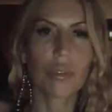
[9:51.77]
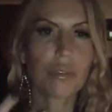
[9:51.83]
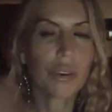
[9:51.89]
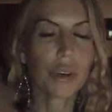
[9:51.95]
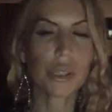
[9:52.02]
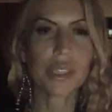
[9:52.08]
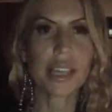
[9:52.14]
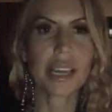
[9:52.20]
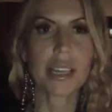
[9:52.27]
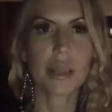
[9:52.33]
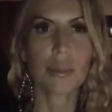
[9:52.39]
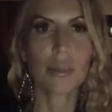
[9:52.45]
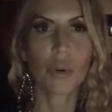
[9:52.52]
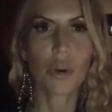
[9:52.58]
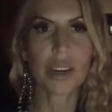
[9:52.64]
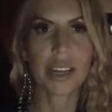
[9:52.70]
first thing in the
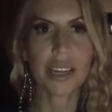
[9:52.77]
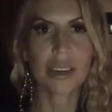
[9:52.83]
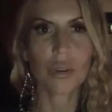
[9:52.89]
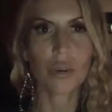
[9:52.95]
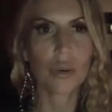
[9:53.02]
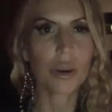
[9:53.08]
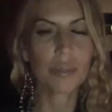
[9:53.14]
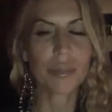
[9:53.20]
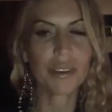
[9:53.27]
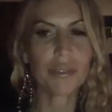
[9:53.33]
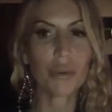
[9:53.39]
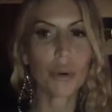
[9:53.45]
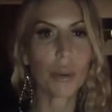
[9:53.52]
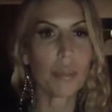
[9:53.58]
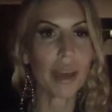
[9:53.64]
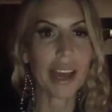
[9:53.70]
morning or
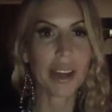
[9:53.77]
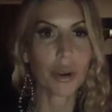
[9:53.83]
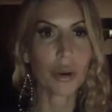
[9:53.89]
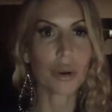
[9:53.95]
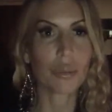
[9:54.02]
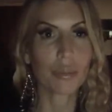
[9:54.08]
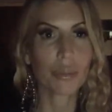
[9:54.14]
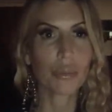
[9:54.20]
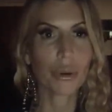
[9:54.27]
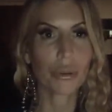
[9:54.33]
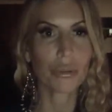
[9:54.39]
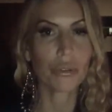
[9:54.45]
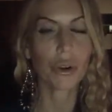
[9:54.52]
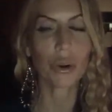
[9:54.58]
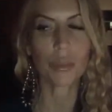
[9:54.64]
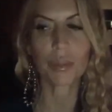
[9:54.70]
before bed, or
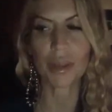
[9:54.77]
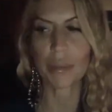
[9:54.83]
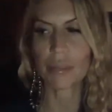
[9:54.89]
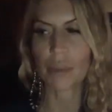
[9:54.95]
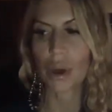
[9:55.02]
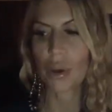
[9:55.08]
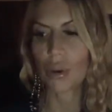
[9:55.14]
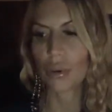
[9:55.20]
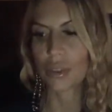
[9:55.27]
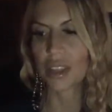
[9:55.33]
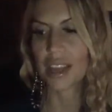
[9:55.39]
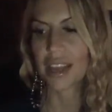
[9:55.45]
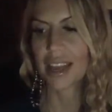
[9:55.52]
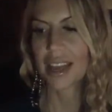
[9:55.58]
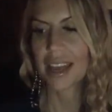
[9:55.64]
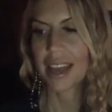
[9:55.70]
preferably both,
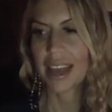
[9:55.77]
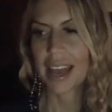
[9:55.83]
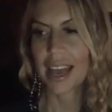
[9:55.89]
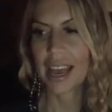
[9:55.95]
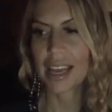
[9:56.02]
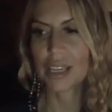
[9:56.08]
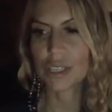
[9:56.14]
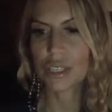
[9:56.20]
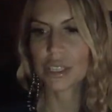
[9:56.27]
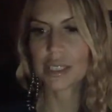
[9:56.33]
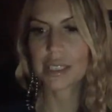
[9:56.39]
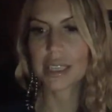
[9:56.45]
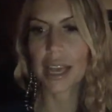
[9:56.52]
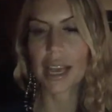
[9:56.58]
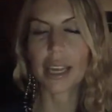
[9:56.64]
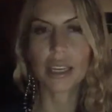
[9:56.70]
and just
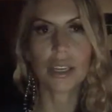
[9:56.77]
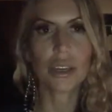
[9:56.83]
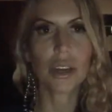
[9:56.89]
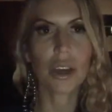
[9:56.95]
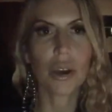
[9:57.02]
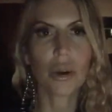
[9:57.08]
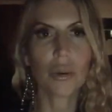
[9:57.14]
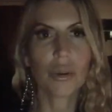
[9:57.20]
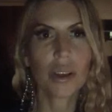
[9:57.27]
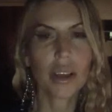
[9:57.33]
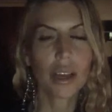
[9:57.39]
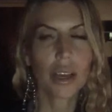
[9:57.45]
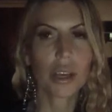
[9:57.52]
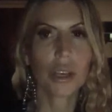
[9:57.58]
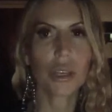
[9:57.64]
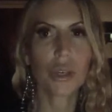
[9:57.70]
saying,
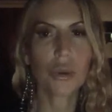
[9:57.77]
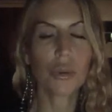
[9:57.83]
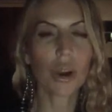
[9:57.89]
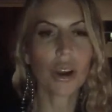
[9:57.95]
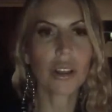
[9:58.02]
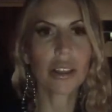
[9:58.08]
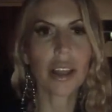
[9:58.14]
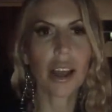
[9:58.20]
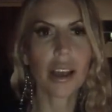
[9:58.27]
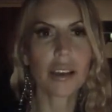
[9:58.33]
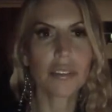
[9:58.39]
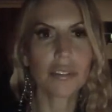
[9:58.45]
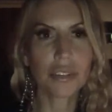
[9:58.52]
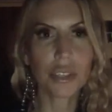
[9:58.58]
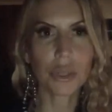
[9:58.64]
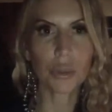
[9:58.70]
you are
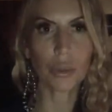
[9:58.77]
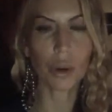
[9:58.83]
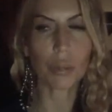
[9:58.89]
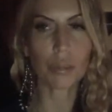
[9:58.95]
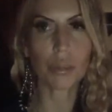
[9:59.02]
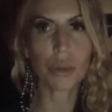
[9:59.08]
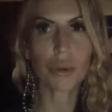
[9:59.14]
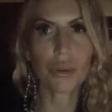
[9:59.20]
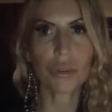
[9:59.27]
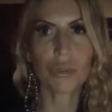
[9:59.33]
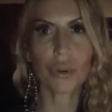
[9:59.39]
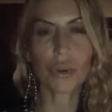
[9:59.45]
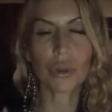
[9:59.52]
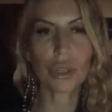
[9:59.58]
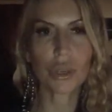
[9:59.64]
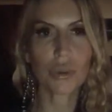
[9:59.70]
loved, you are
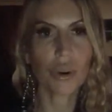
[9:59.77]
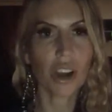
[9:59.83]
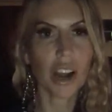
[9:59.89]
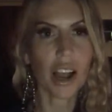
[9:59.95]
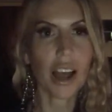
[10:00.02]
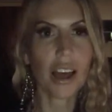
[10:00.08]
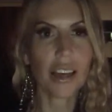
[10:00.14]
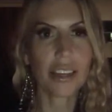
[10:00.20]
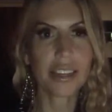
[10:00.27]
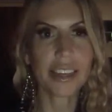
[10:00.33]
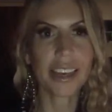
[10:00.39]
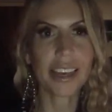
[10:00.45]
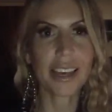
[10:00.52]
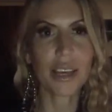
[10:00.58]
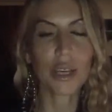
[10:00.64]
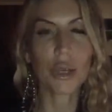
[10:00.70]
beautiful, you are
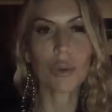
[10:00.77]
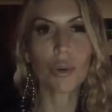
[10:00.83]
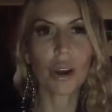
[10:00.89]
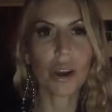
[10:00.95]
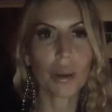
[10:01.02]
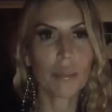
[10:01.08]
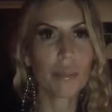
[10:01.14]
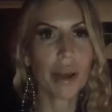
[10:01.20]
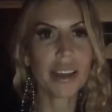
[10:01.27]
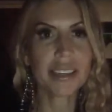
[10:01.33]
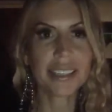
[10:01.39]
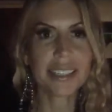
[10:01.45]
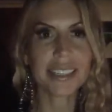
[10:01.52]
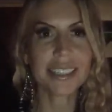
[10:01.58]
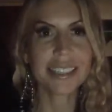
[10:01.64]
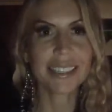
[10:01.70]
healthy, you are
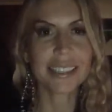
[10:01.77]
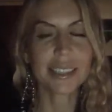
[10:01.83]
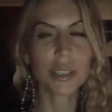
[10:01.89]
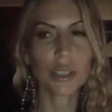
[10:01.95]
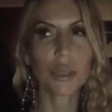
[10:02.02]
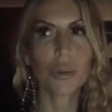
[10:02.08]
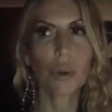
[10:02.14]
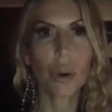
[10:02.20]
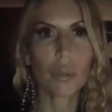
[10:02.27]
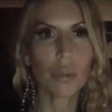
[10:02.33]
abundant, you are